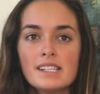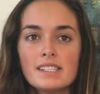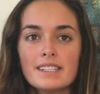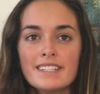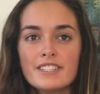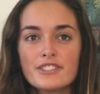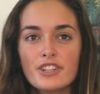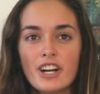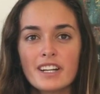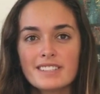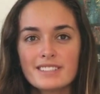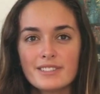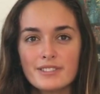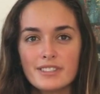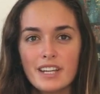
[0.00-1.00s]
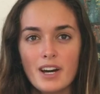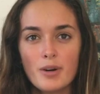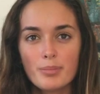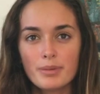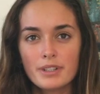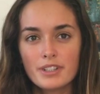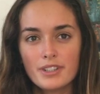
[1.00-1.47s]
This drug is used to
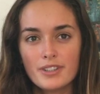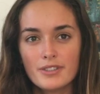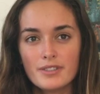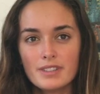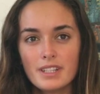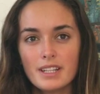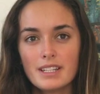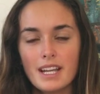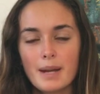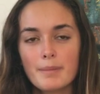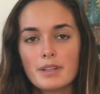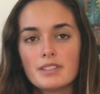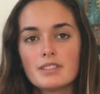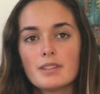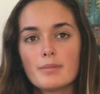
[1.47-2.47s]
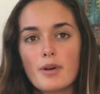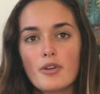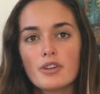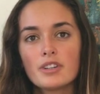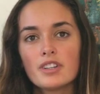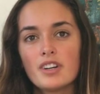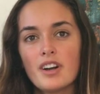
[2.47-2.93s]
help reduce the damage to
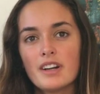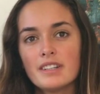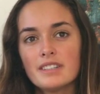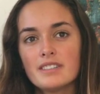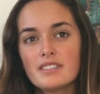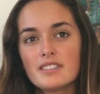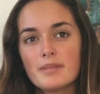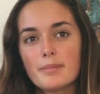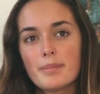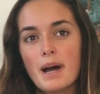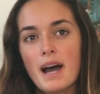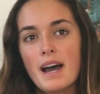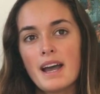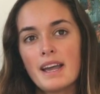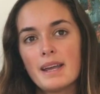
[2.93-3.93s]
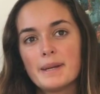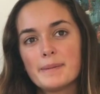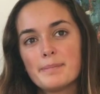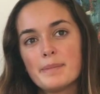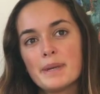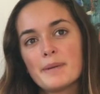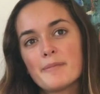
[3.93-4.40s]
motor neurons by
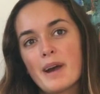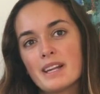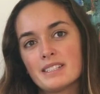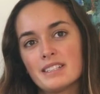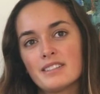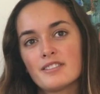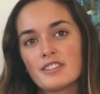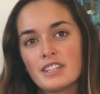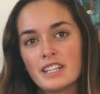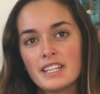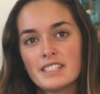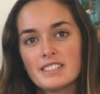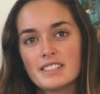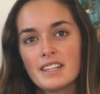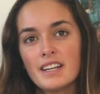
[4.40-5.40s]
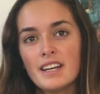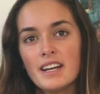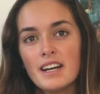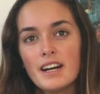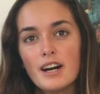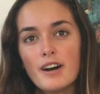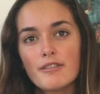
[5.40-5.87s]
minimizing the release
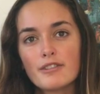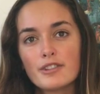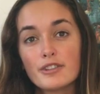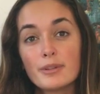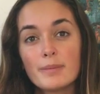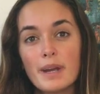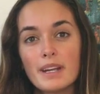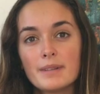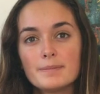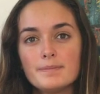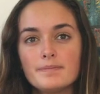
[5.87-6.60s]
of glutamate.